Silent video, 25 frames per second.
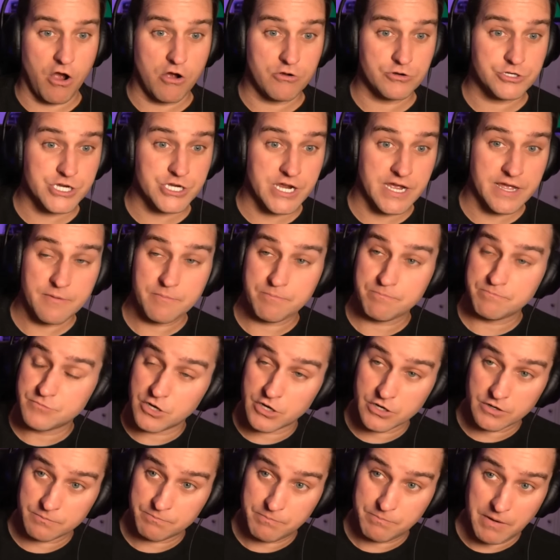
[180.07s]
Ochai
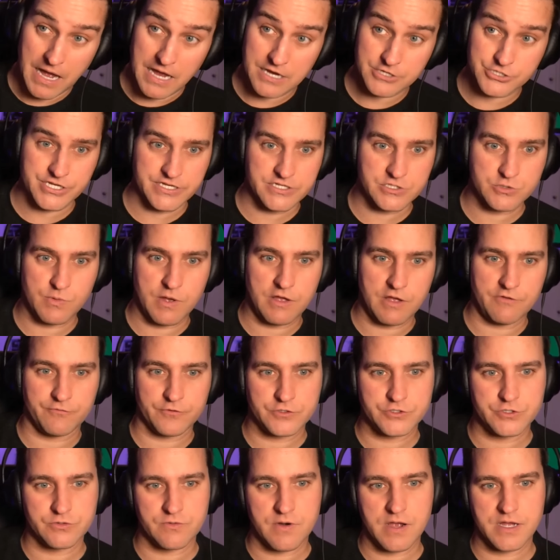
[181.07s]
Agbaji as well
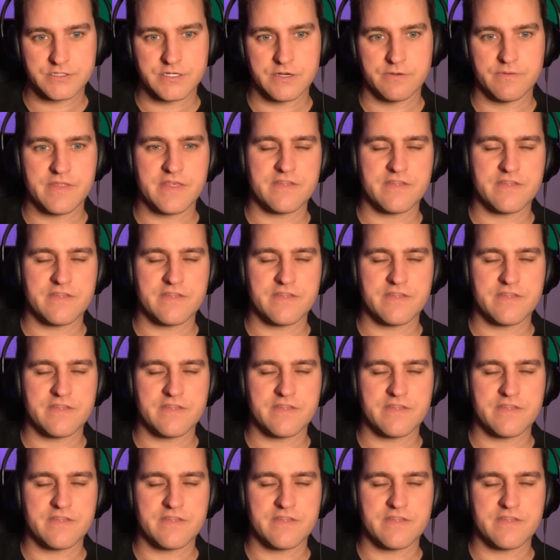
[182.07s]
for Toronto.